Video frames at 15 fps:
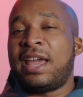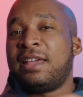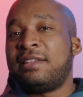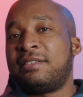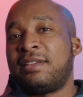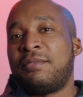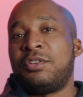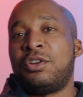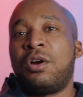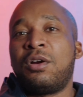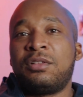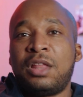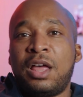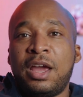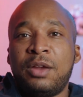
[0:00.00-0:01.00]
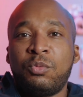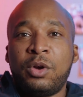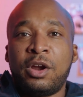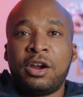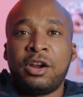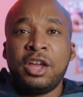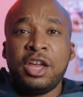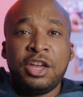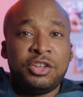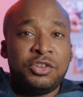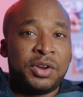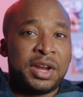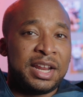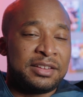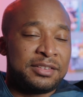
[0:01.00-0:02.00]
A7R line where
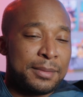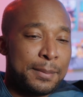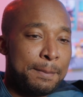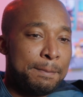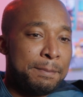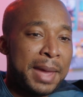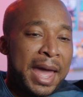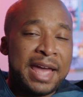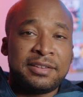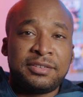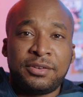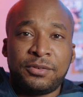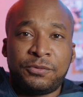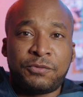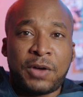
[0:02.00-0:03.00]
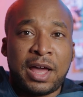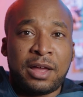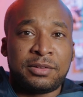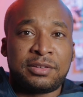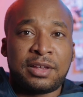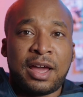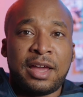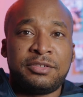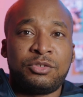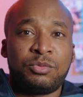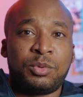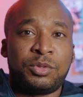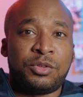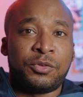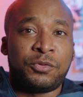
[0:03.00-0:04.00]
you're getting some massive file sizes
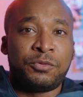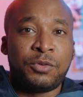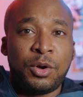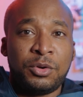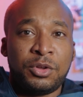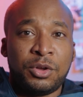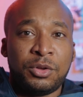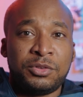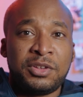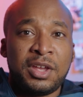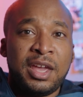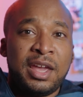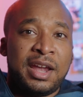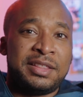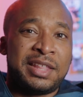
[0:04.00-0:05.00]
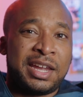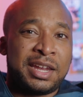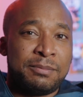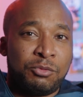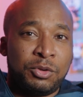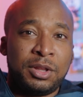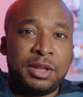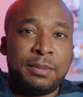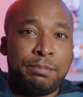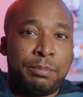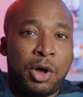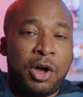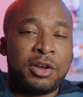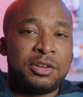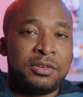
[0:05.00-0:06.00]
with your photos, and that can really
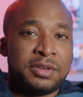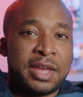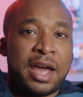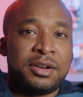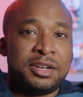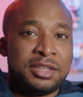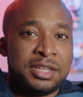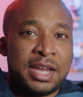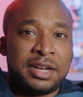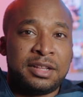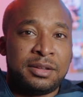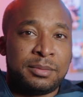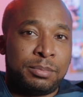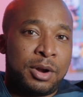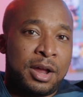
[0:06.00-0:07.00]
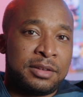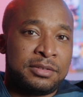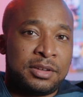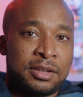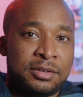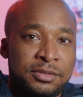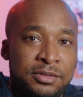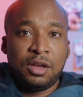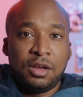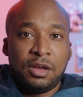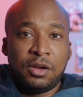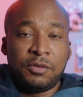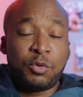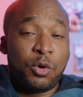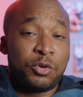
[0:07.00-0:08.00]
bog you down in the editing process.
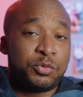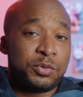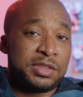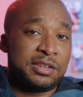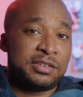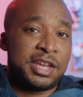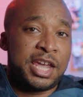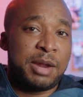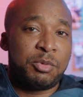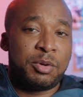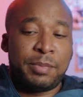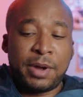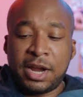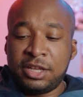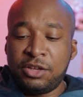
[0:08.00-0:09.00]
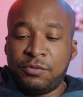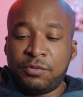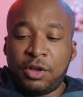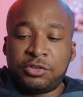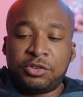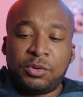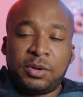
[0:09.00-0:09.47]
Of course, with this camera body, you've also